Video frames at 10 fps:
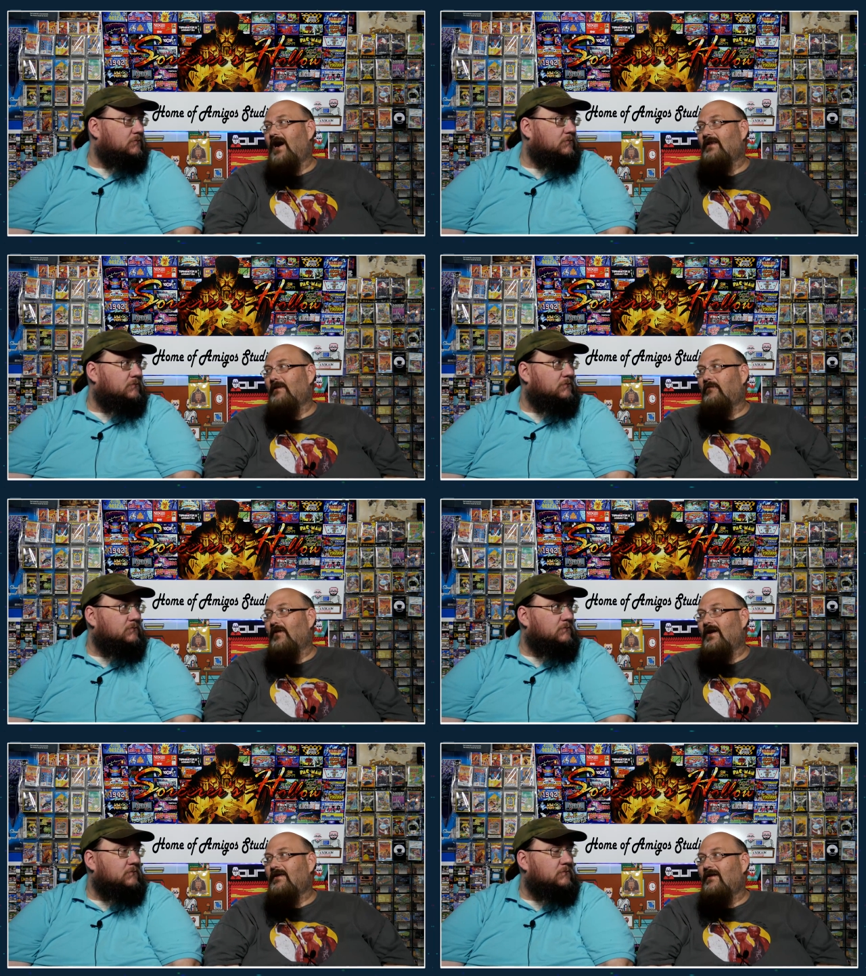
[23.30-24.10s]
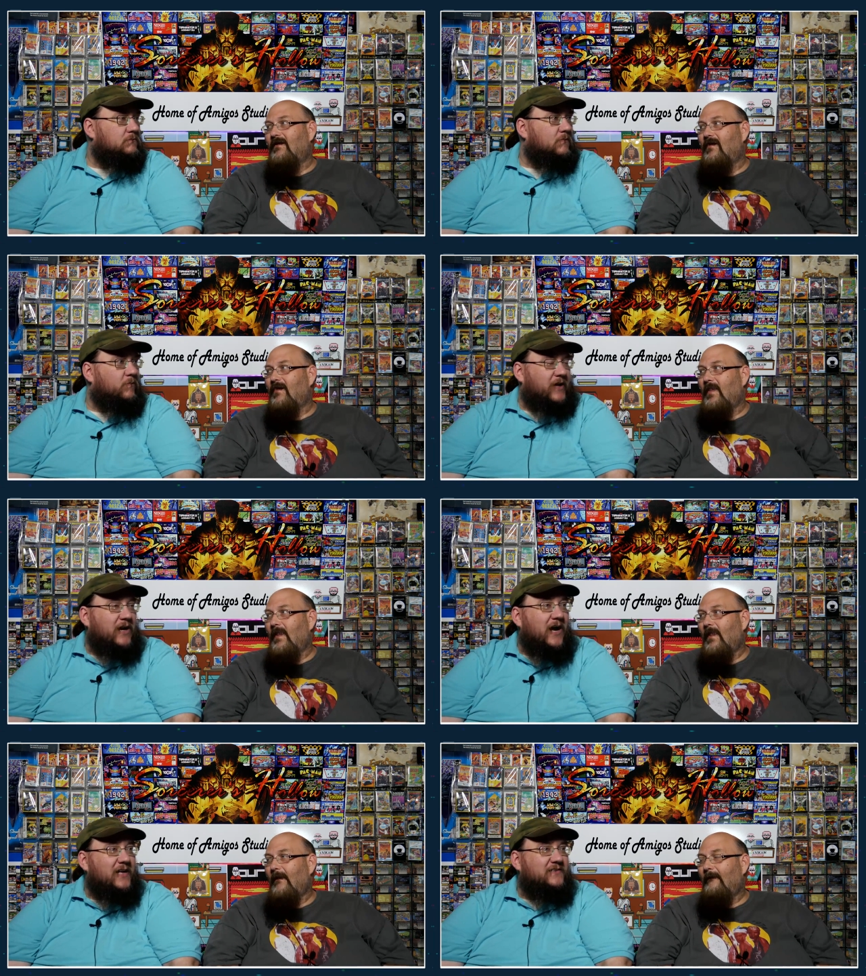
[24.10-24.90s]
Speaker 1: it's hot, the Brent.
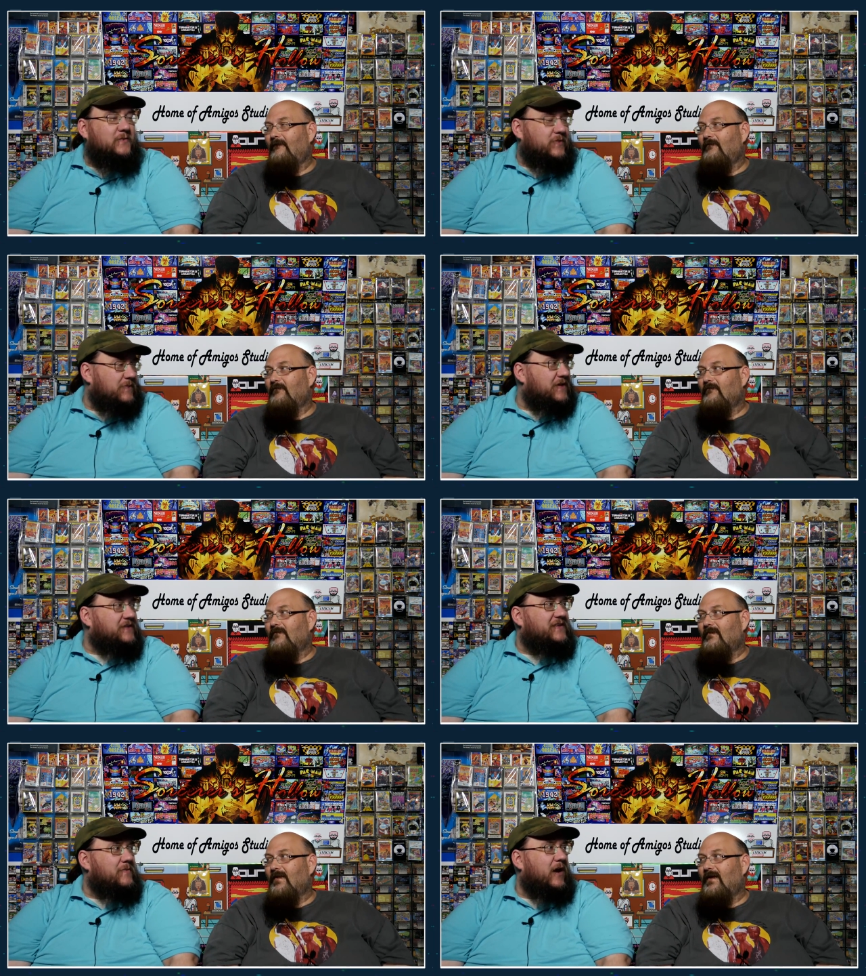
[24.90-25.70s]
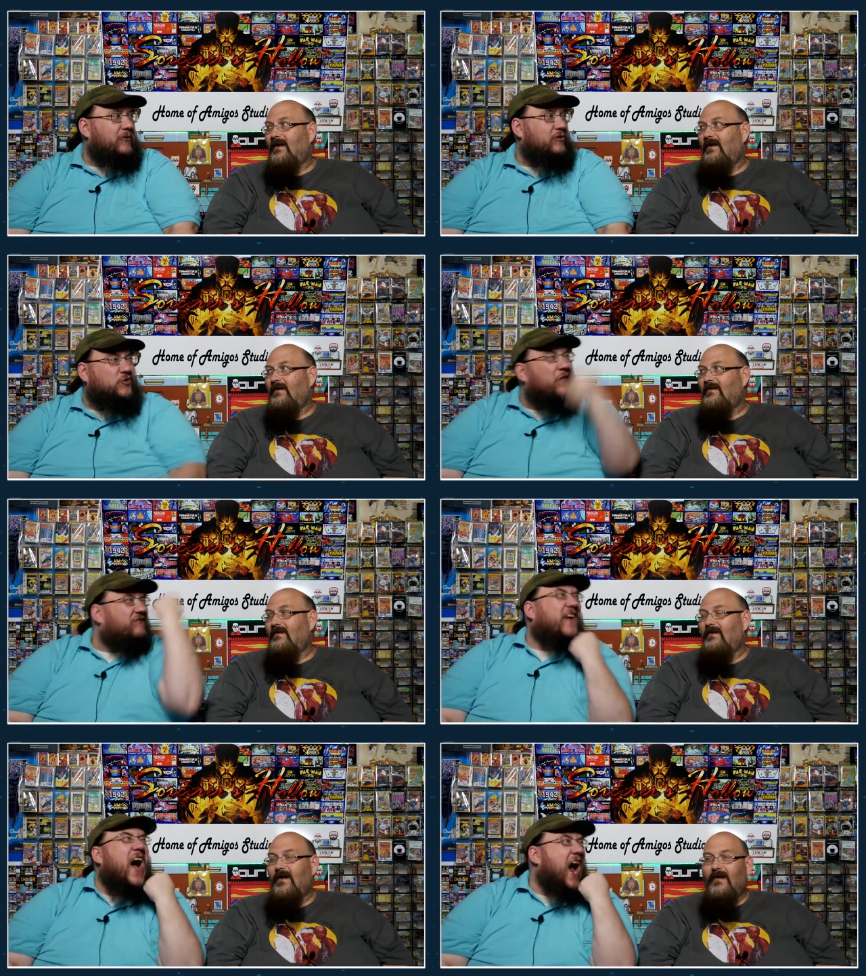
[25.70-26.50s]
Because the BBC Micro's
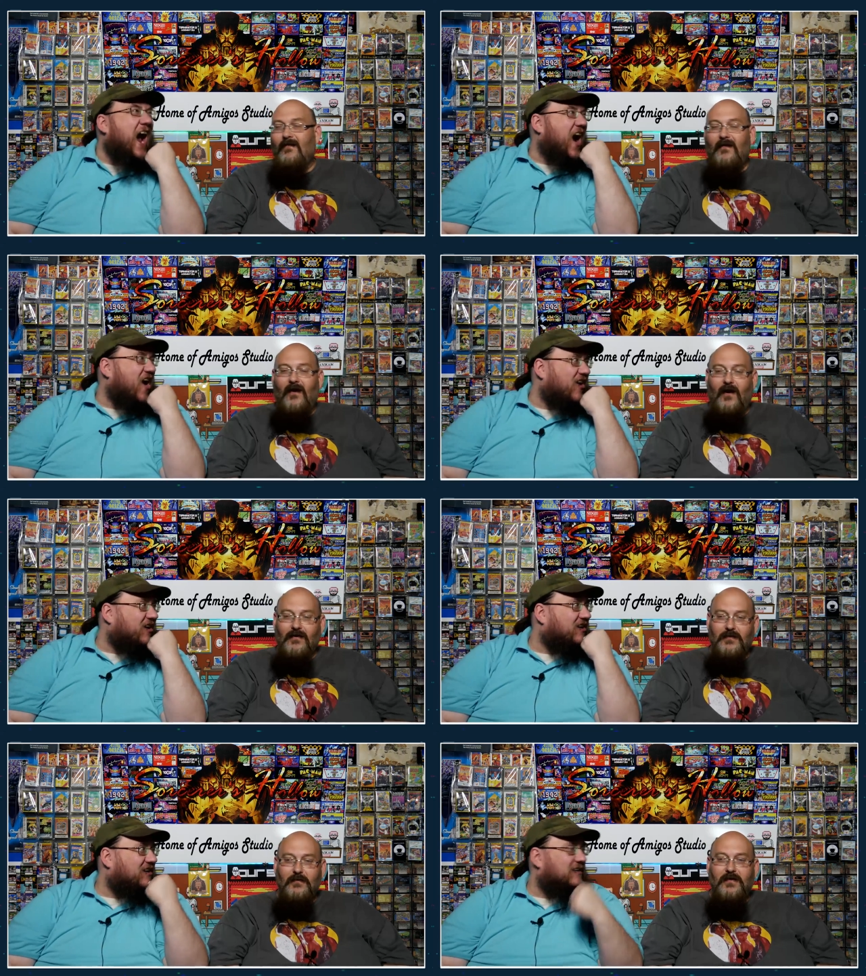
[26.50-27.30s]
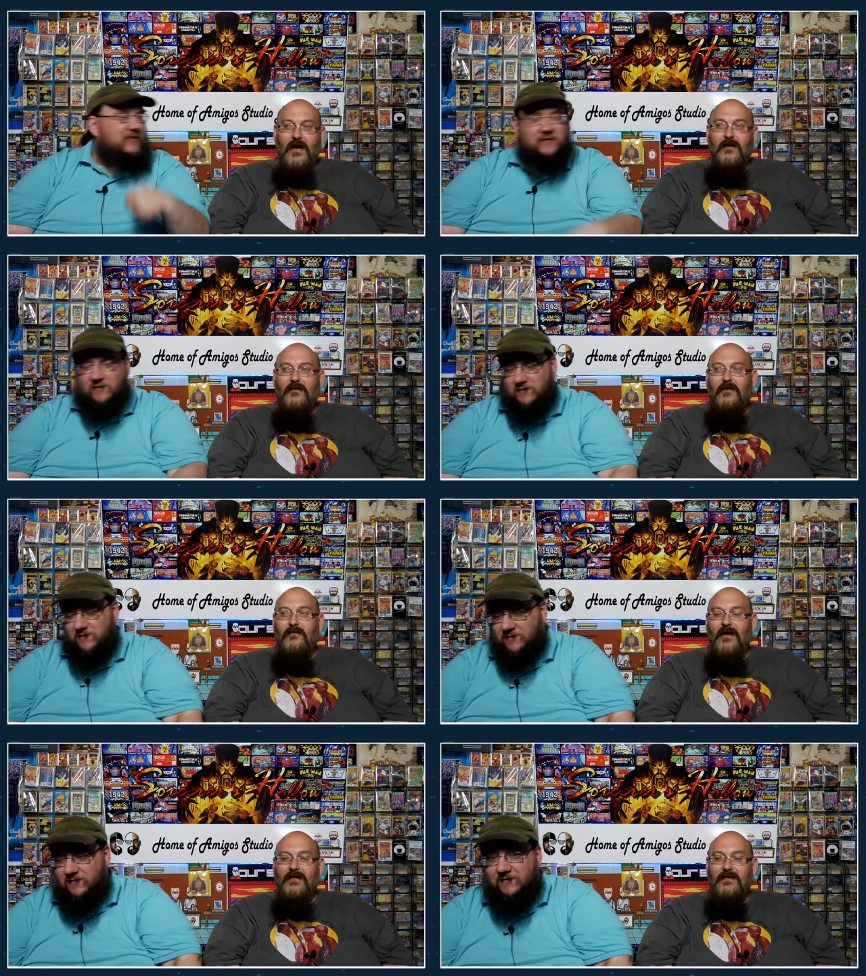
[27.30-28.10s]
on fire. Also, it's 100
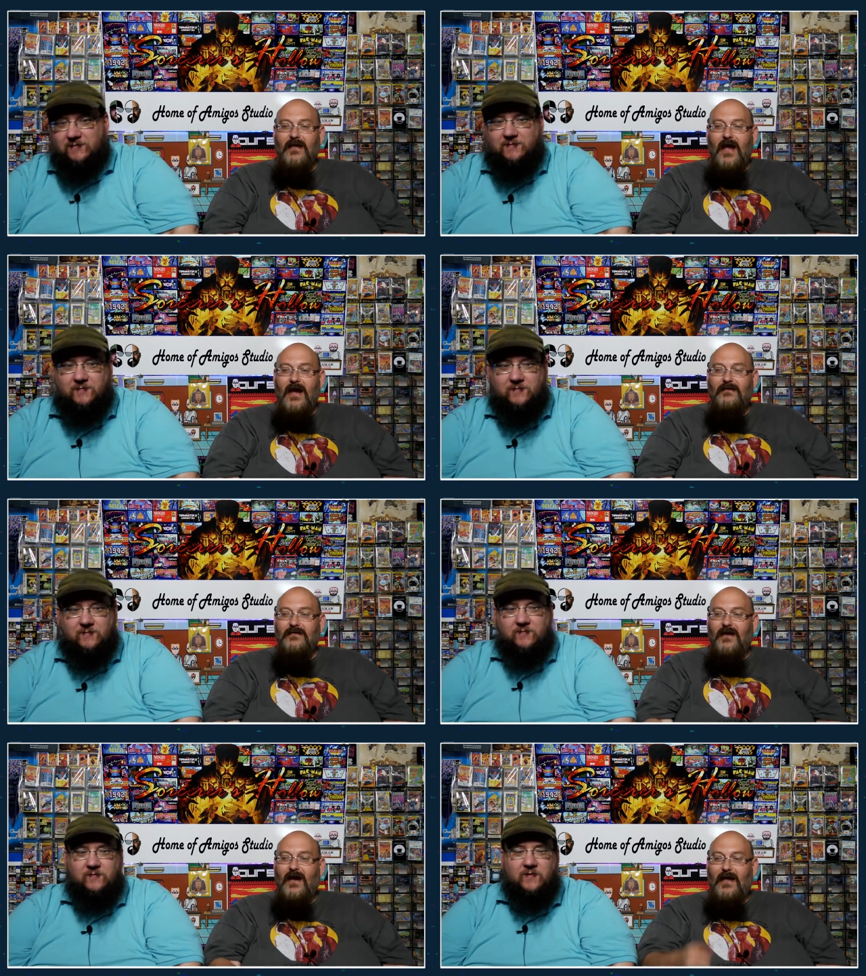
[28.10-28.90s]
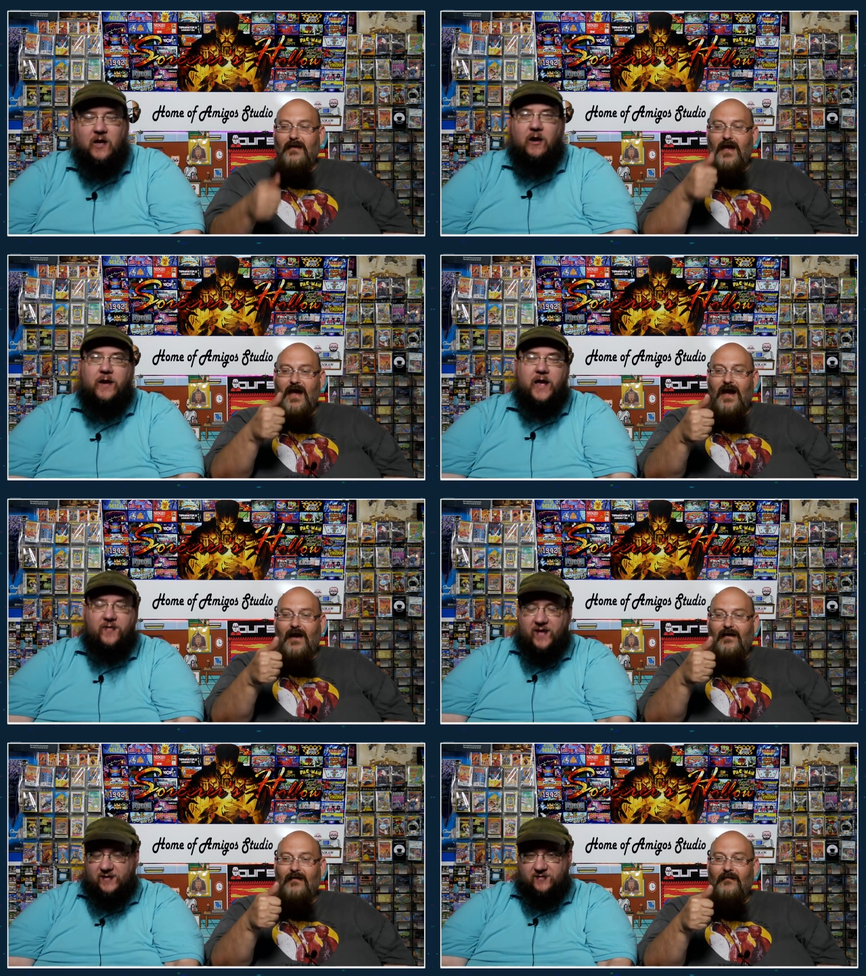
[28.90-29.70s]
degrees in the house tonight. Oh,
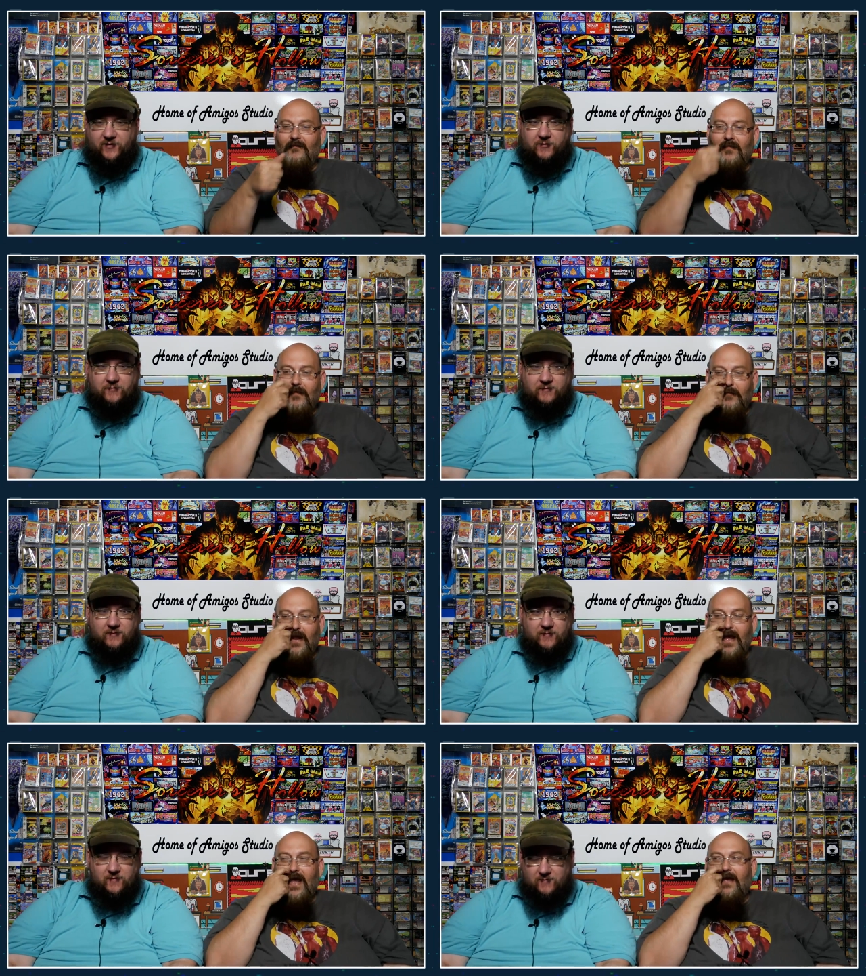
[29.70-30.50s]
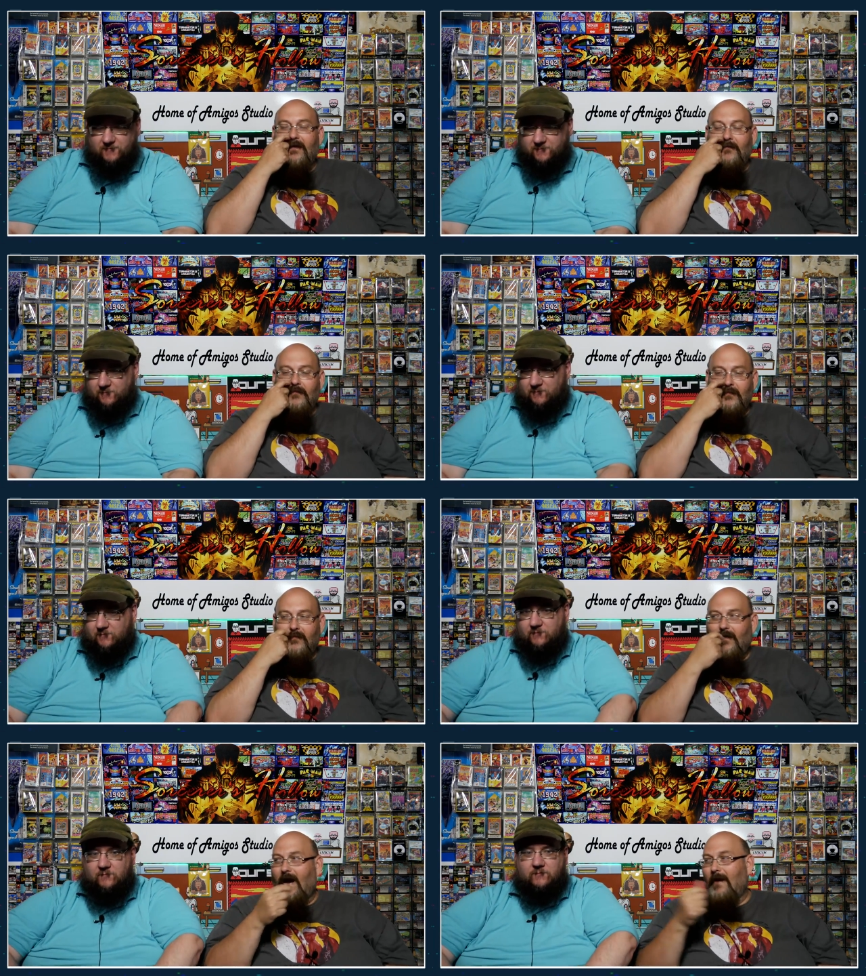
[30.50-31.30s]
Speaker 2: yeah, that too.
Speaker 1: But hey,
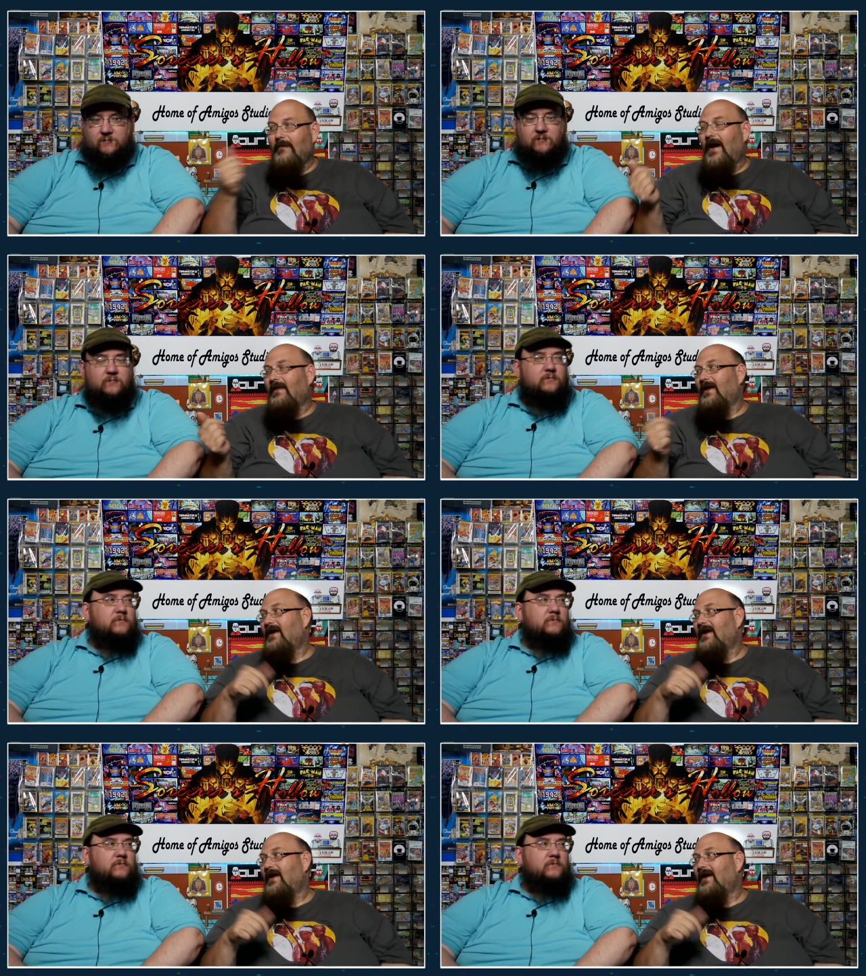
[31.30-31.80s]
I'm not